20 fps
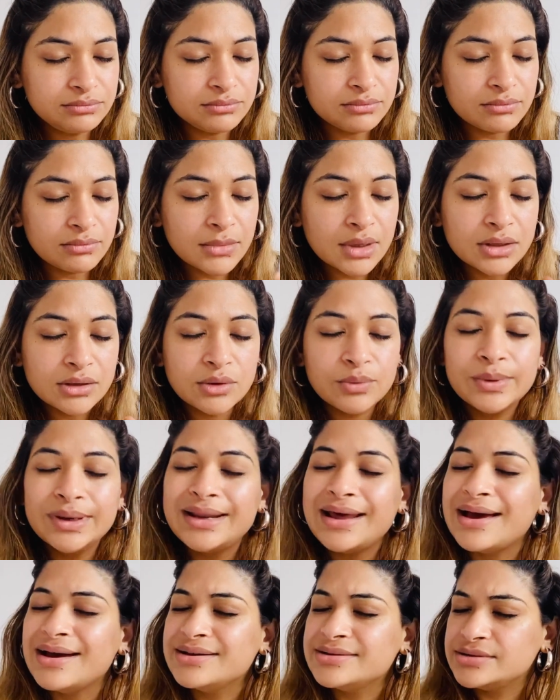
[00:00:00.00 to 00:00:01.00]
the one
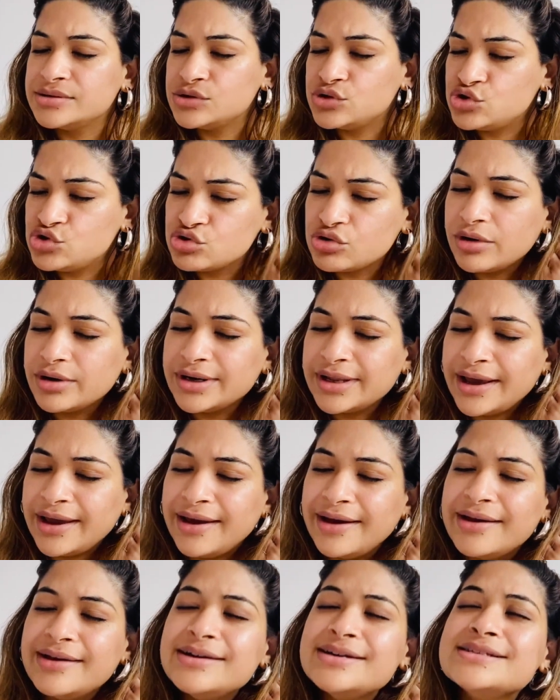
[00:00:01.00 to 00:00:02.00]
has short
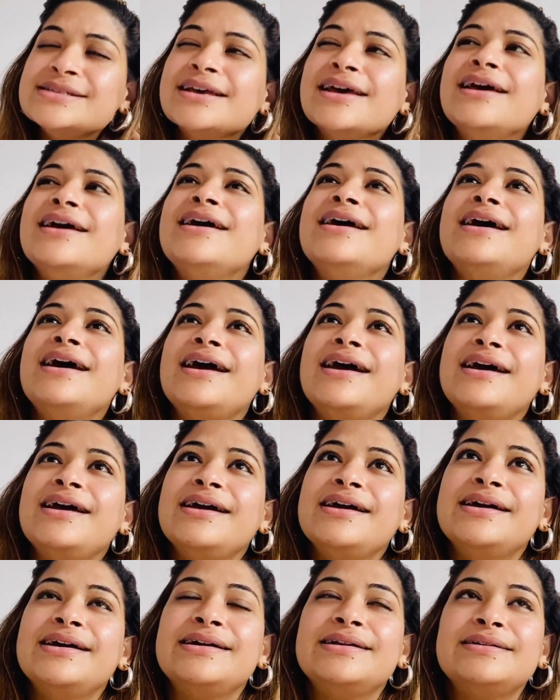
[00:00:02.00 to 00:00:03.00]
hairs,
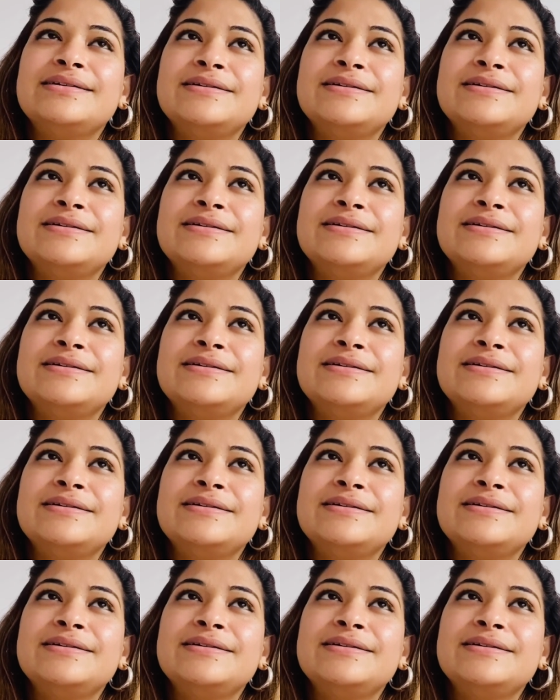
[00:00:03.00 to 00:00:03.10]
and